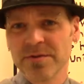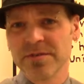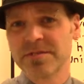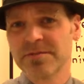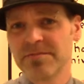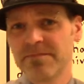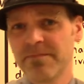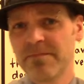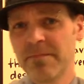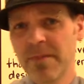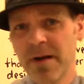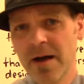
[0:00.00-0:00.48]
It's
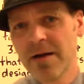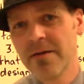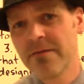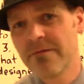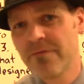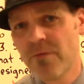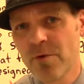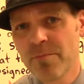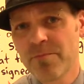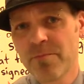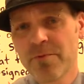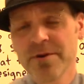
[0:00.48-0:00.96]

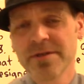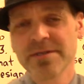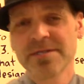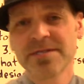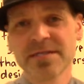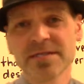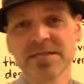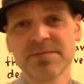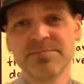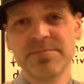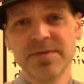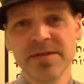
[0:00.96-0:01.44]

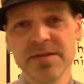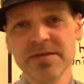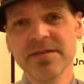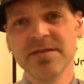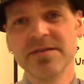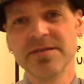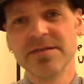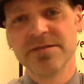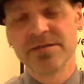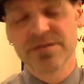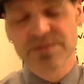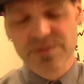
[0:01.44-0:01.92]
4.6
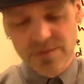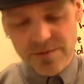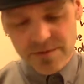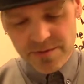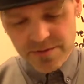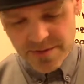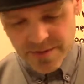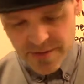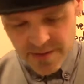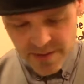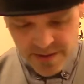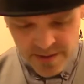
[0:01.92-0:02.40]
billion years
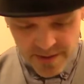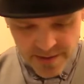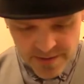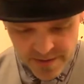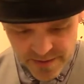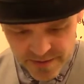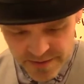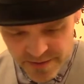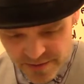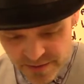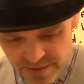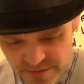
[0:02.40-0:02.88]
old, and
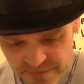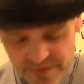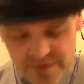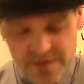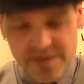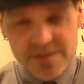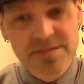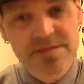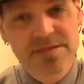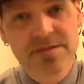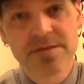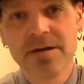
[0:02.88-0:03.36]
our
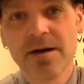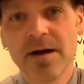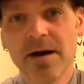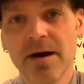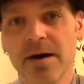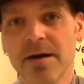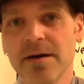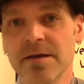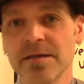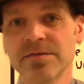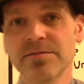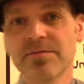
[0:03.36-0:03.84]
universe
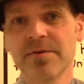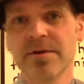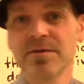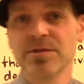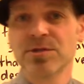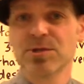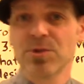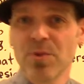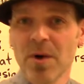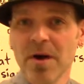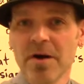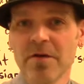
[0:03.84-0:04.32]
is
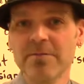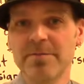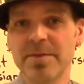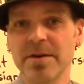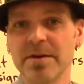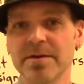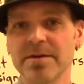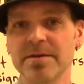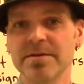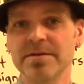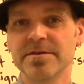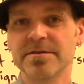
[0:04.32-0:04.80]
around 12
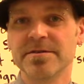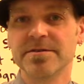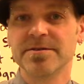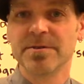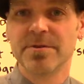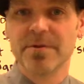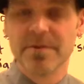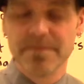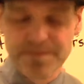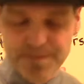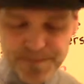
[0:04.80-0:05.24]
billion years old.